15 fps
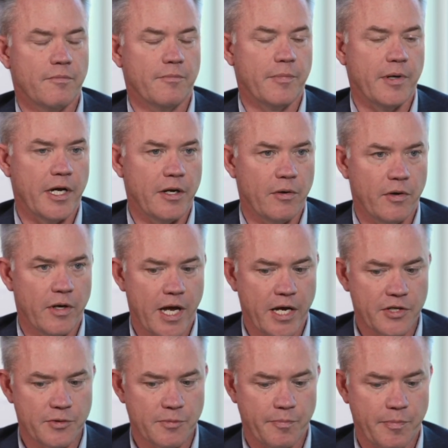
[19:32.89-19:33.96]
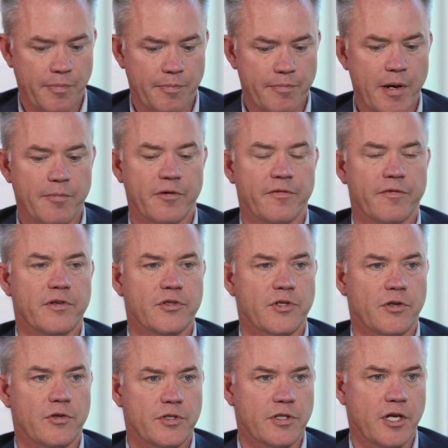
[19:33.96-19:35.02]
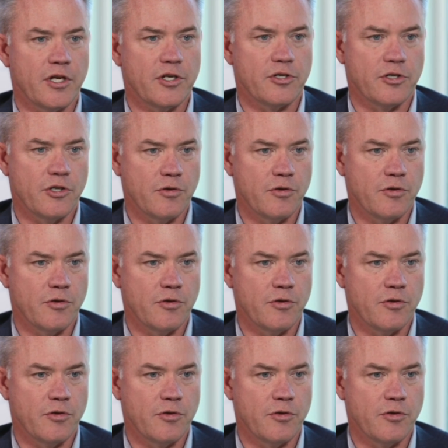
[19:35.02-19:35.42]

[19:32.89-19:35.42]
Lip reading: but as a member of an association,